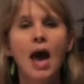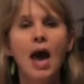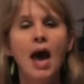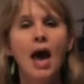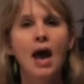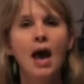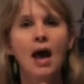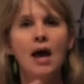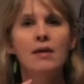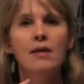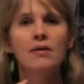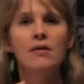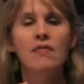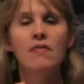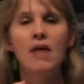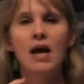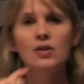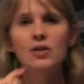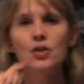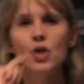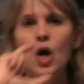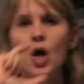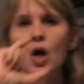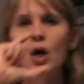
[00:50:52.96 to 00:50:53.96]
And
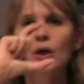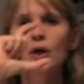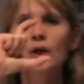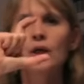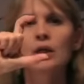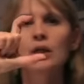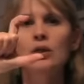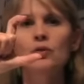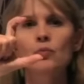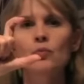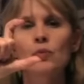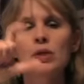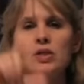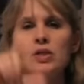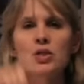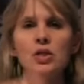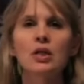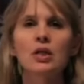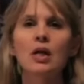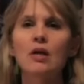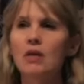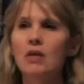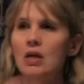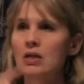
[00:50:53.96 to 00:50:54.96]
that targeted
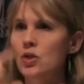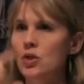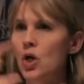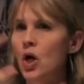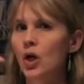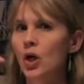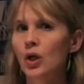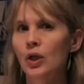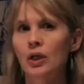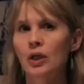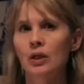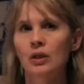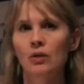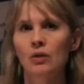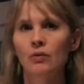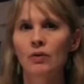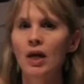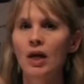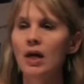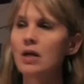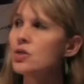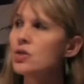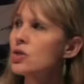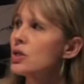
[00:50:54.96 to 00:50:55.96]
reaching and that targeted
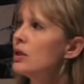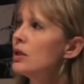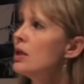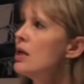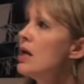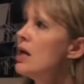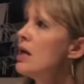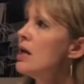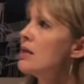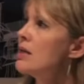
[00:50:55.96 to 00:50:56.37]
location